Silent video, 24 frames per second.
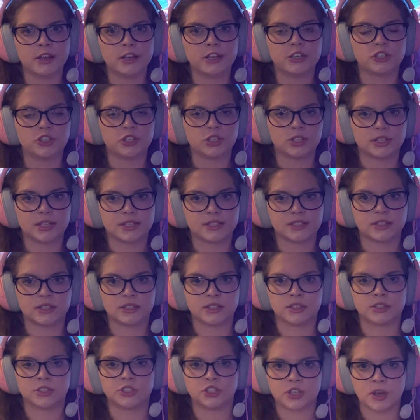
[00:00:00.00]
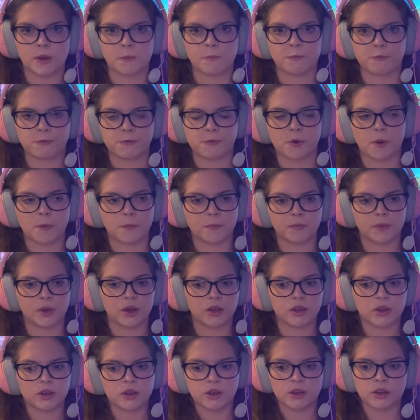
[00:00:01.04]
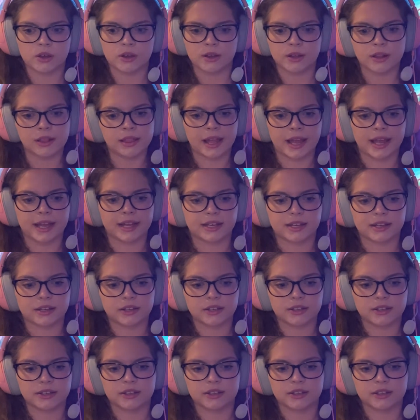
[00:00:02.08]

She doesn't jump from like